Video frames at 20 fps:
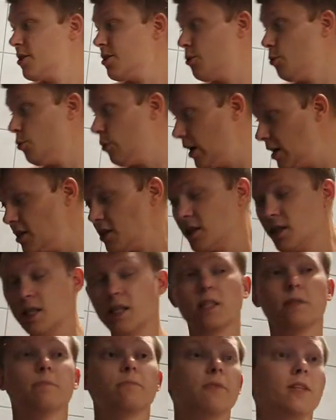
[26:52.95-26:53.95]
crazy.
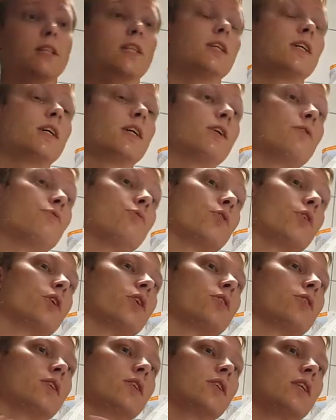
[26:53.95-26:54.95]
They
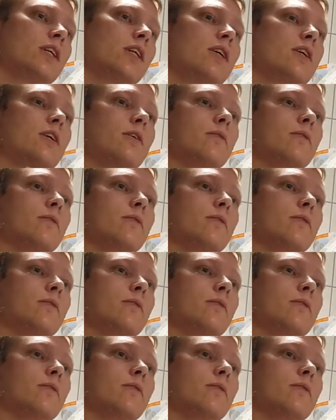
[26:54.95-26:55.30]
forgot on Nick.